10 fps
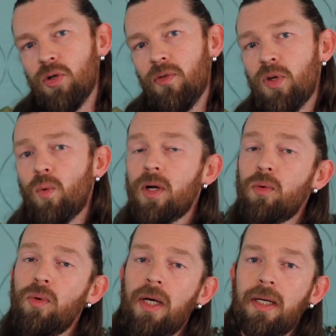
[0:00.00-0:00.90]
do if you want to
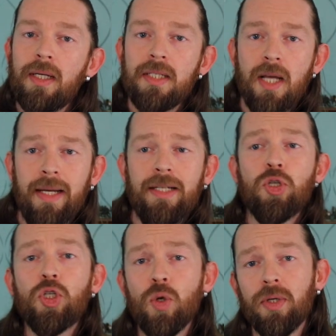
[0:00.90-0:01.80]
run a tight,
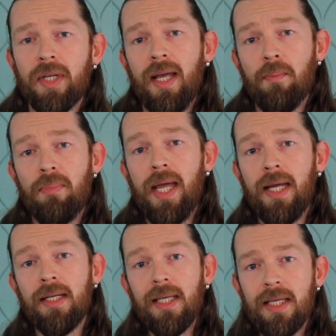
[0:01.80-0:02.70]
short
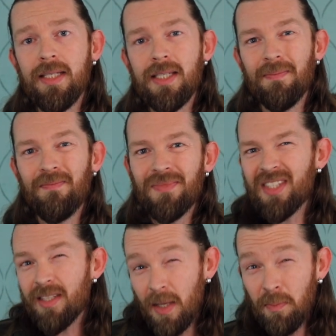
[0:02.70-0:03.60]
campaign is
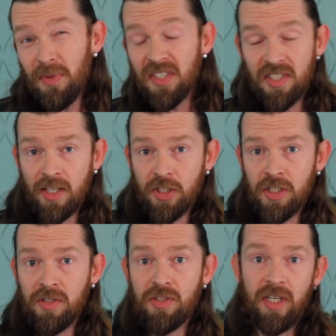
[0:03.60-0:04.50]
skip the
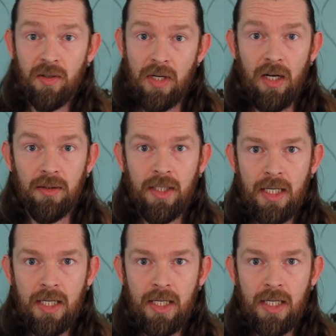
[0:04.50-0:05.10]
session zero.